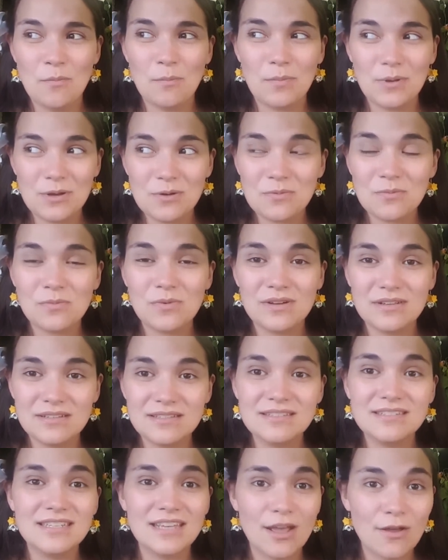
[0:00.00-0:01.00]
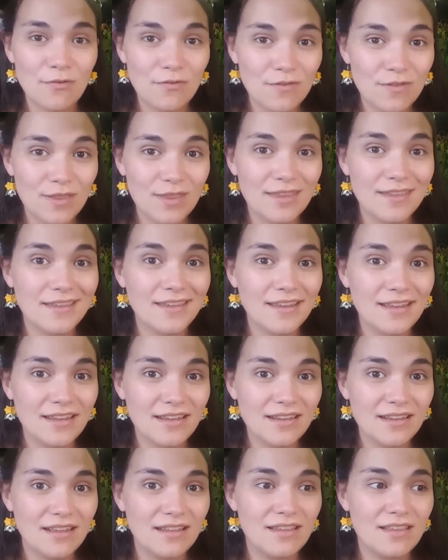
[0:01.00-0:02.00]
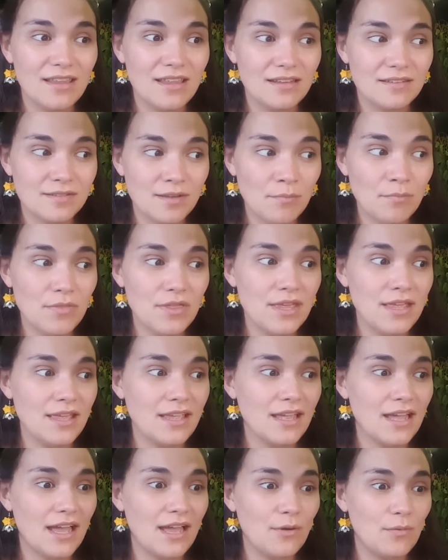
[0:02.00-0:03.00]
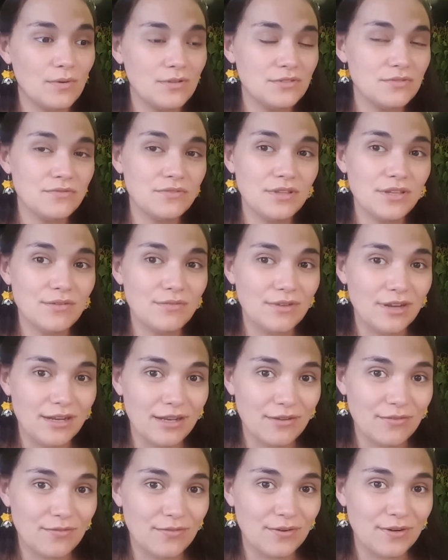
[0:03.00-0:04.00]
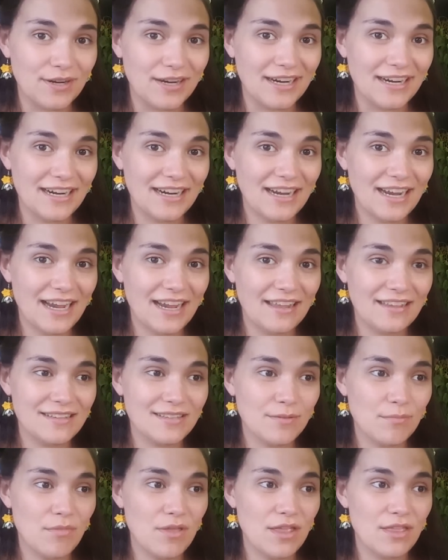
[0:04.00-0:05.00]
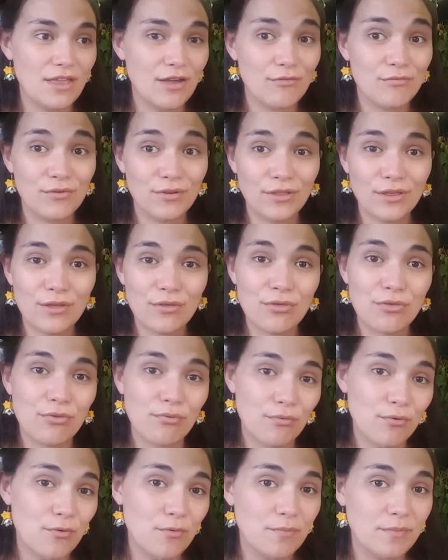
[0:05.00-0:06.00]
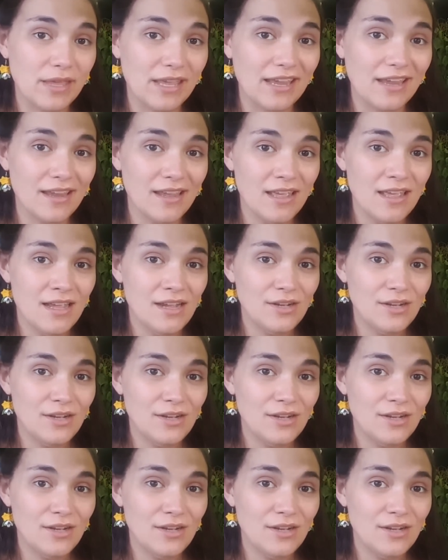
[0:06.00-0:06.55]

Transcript: but it was definitely something I wasn't really ready for and something that really threw me